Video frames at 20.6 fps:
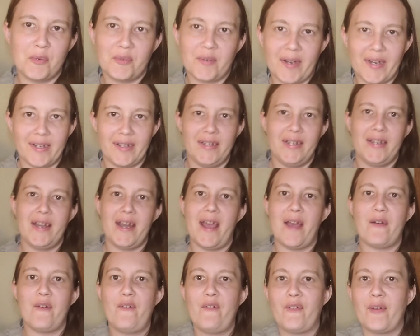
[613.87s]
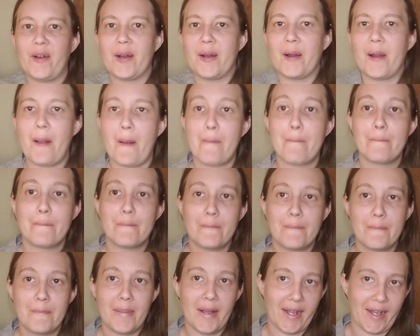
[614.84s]
Alright, now for
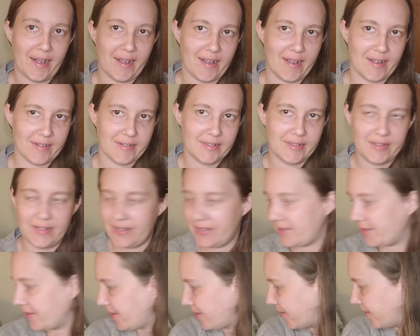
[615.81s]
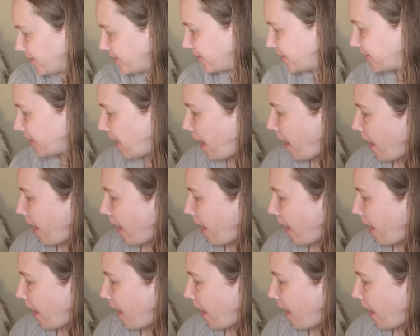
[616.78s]
past years.